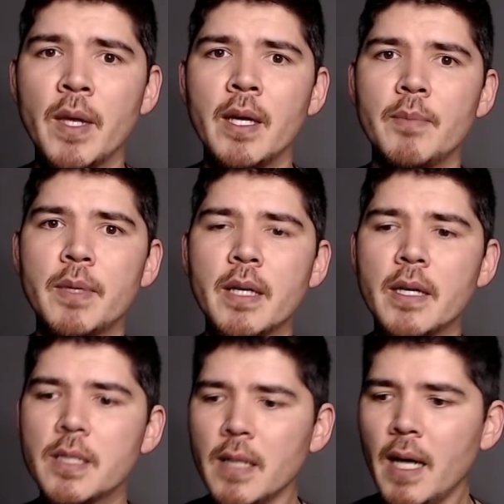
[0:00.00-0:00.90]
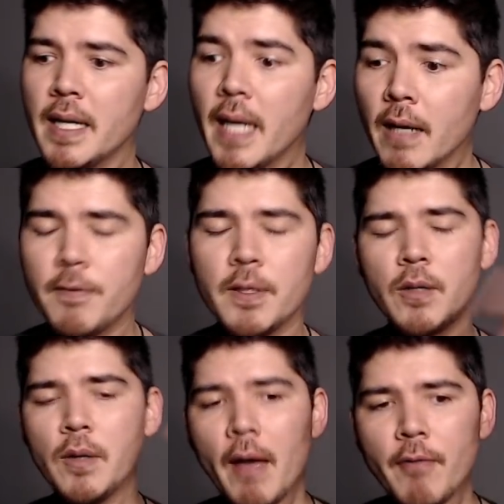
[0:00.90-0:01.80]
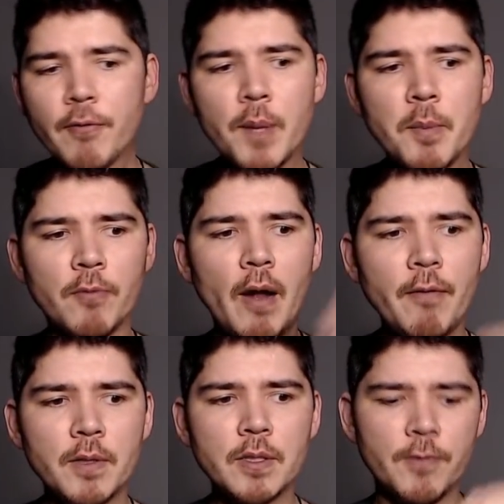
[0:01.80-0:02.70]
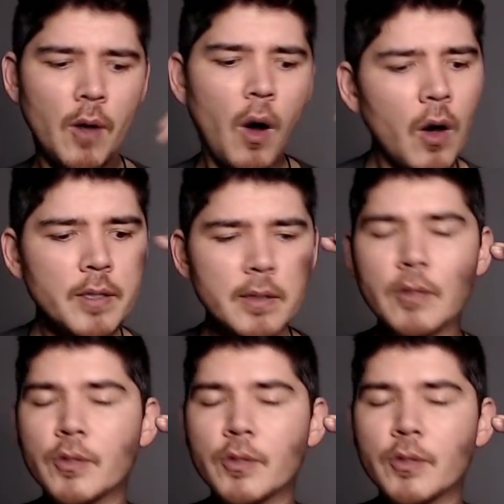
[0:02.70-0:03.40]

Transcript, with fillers: because again if you don't have a frame of reference for all the little